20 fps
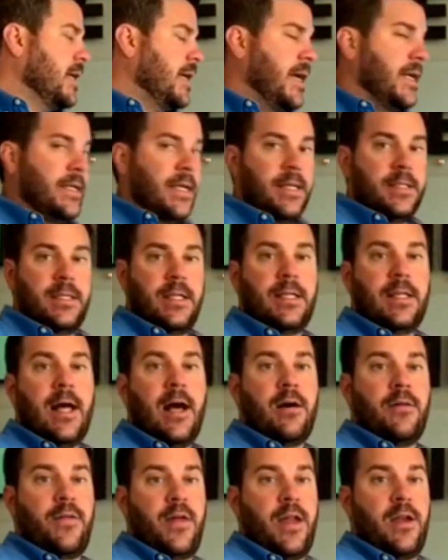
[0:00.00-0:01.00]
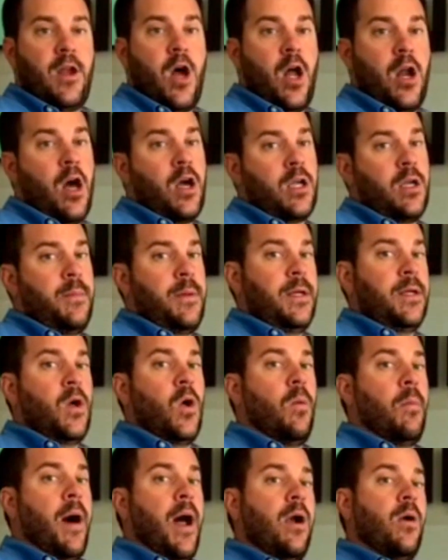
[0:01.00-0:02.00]
it doesn't allow for that non-occupant
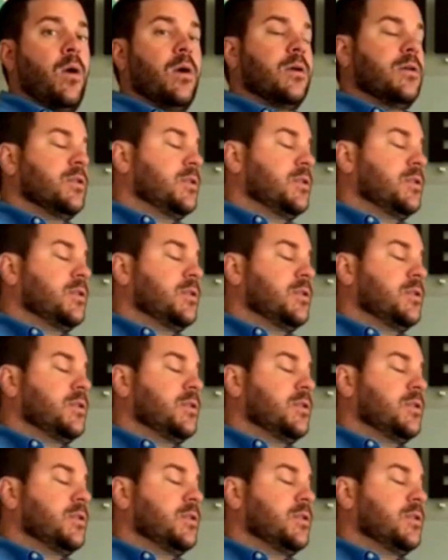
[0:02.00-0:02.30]
co-borrower.